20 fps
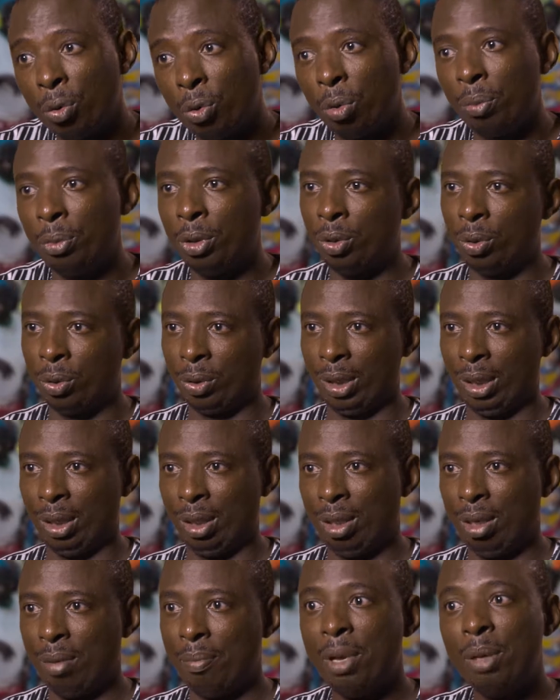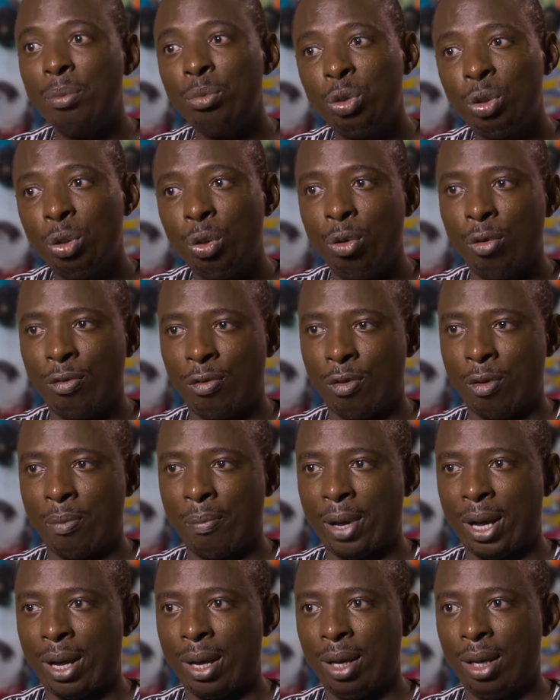Even if they don't do it
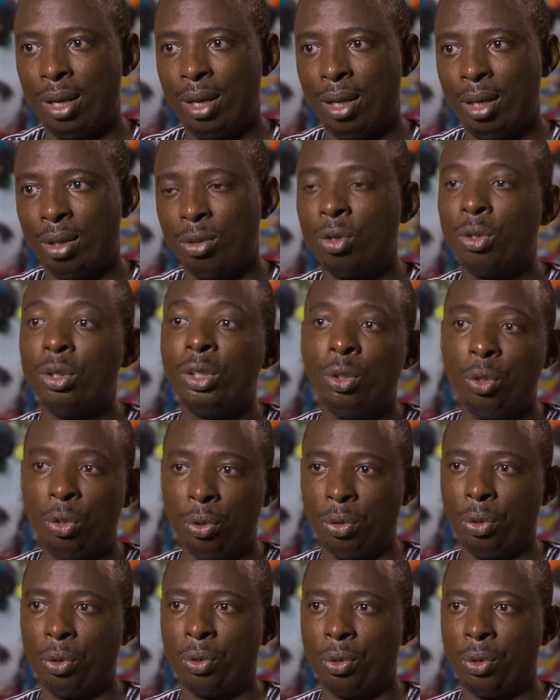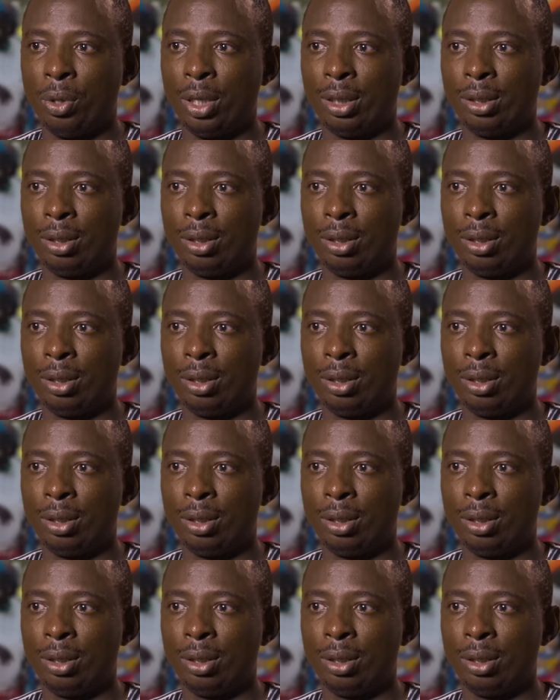themselves, they acknowledge it.